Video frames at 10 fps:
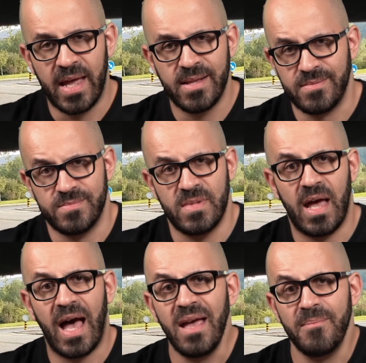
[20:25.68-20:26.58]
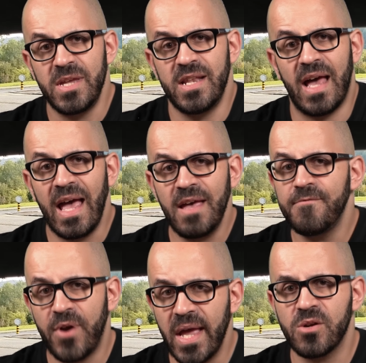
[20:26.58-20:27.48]
And I mean, I
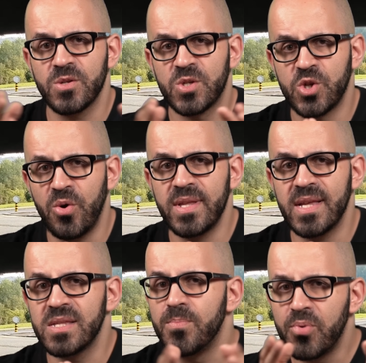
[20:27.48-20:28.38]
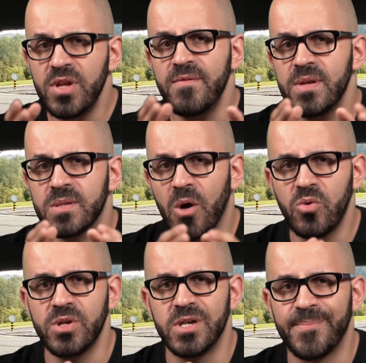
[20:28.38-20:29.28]
have records showing that the previous
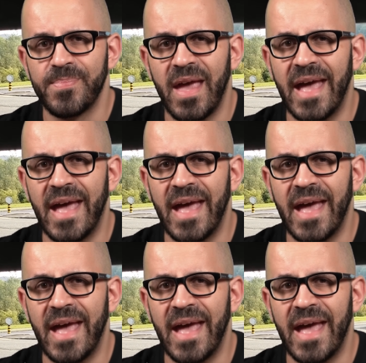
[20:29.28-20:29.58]
owner